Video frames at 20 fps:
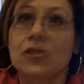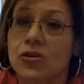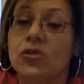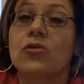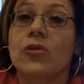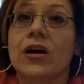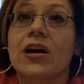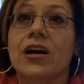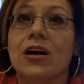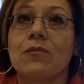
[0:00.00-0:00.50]
You
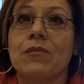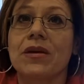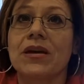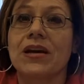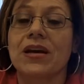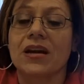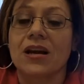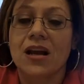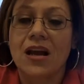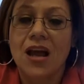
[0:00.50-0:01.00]
knew it coming
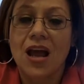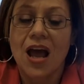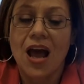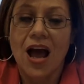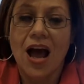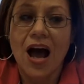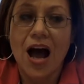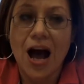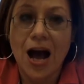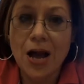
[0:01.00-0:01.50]
in.
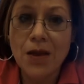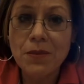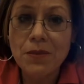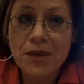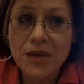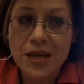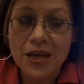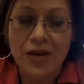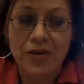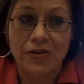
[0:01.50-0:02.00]
I'm
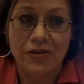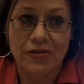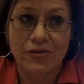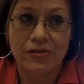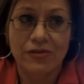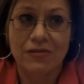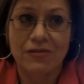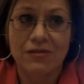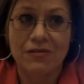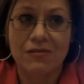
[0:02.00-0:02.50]
here
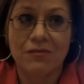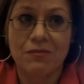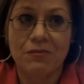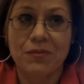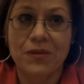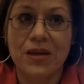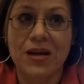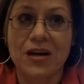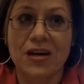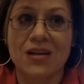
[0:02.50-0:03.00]

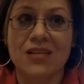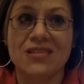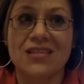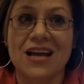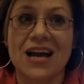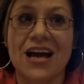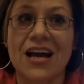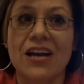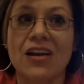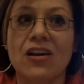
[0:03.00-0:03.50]
because
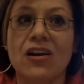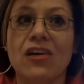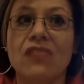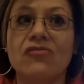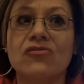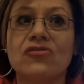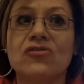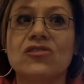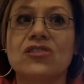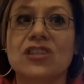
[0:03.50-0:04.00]
I love
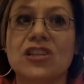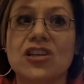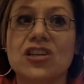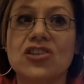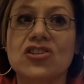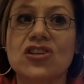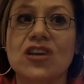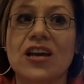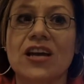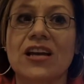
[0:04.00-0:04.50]
to
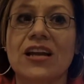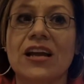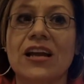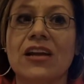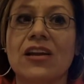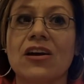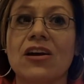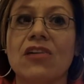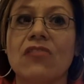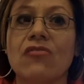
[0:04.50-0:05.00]
teach and I
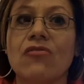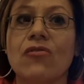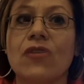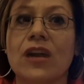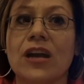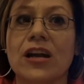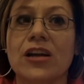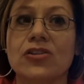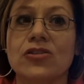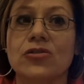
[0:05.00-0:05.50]
love what
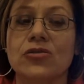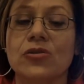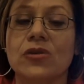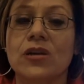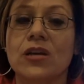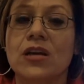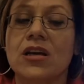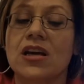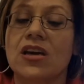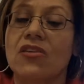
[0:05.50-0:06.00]
I do.
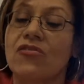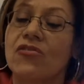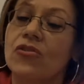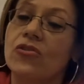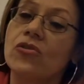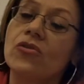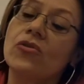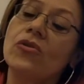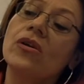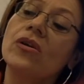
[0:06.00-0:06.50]
If you
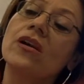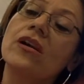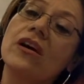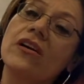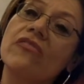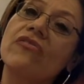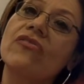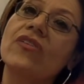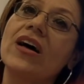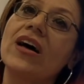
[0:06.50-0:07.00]
don't
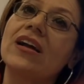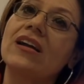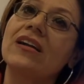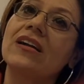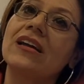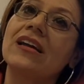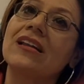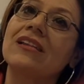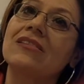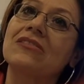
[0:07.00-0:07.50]
love that
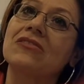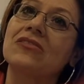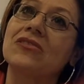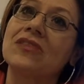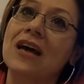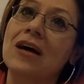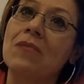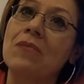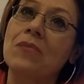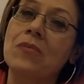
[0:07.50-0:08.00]
and to
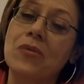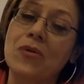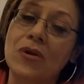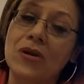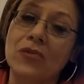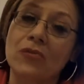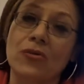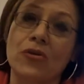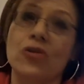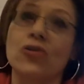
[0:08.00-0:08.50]
that
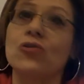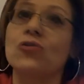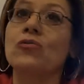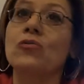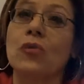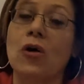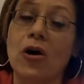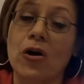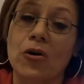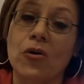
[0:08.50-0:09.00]
point where you
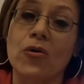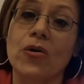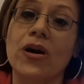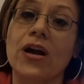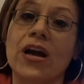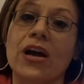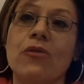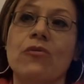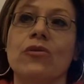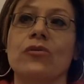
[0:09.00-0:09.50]
are
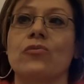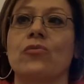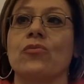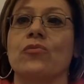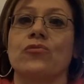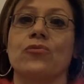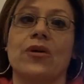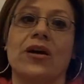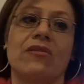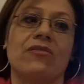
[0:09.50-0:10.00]
okay with
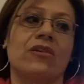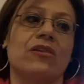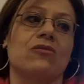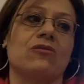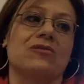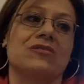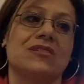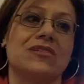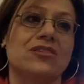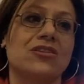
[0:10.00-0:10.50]
driving
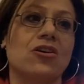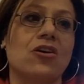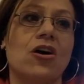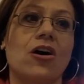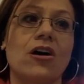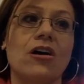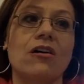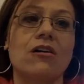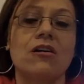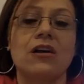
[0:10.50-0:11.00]
this
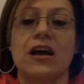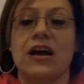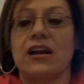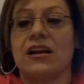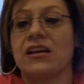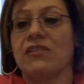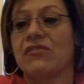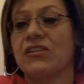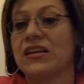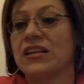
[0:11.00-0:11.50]
car and
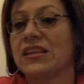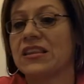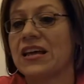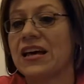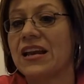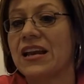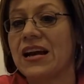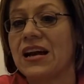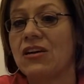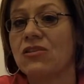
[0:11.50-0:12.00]
living in
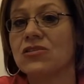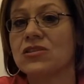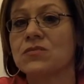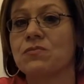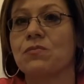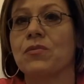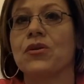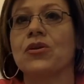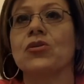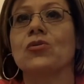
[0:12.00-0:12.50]
that house,
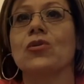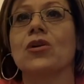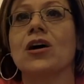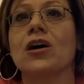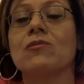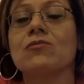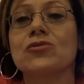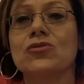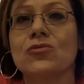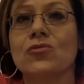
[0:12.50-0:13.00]
but you
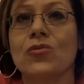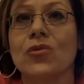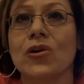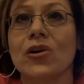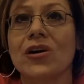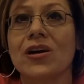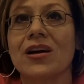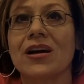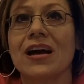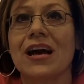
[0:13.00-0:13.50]
come to
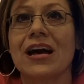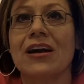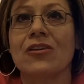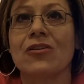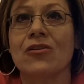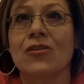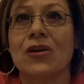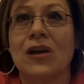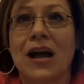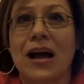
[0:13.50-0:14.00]
work and
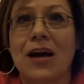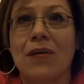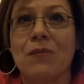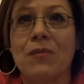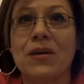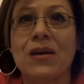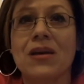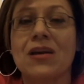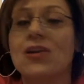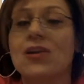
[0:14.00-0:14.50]
you're
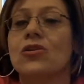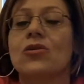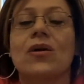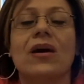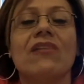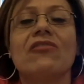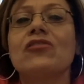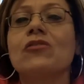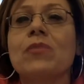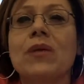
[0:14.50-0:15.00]
happy, you
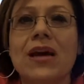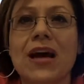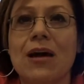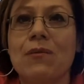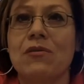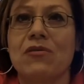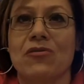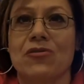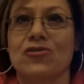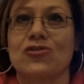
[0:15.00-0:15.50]
have to be
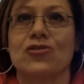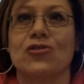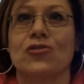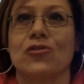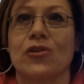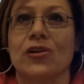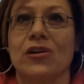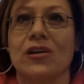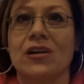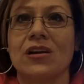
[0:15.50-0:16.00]
happy for
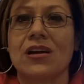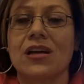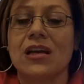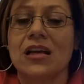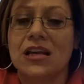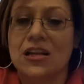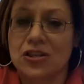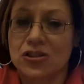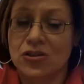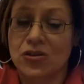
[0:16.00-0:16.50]
children.
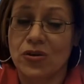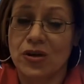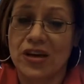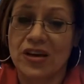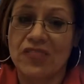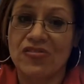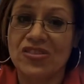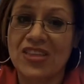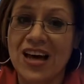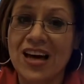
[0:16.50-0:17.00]
So
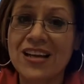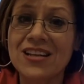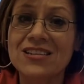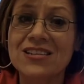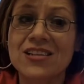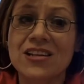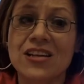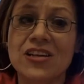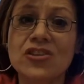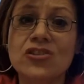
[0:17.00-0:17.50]
if that is
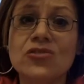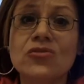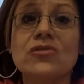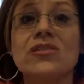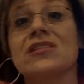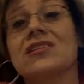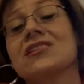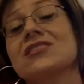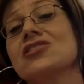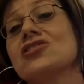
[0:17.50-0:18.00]
an issue,
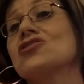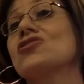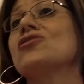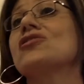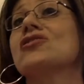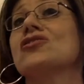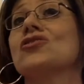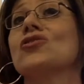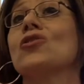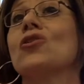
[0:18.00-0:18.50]
then the teacher
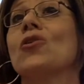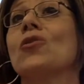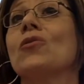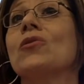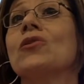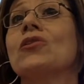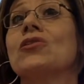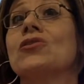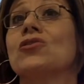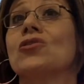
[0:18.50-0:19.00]
needs to go.
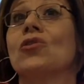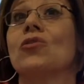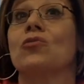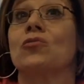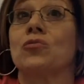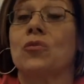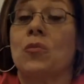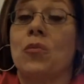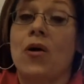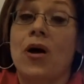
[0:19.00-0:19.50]
So
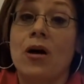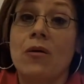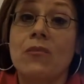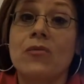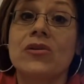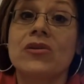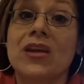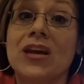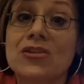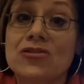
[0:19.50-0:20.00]
the problem
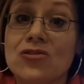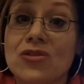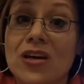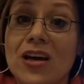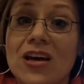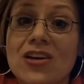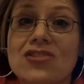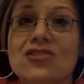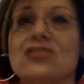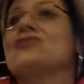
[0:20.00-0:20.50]
with
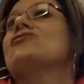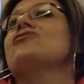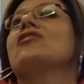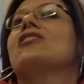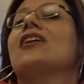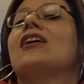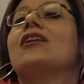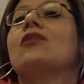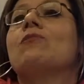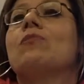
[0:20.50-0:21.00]
education, there's a
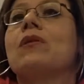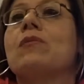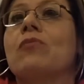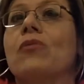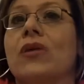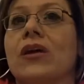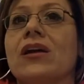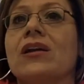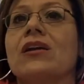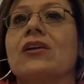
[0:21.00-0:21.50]
lot of people
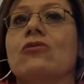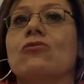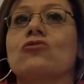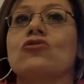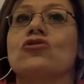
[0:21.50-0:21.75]
in it who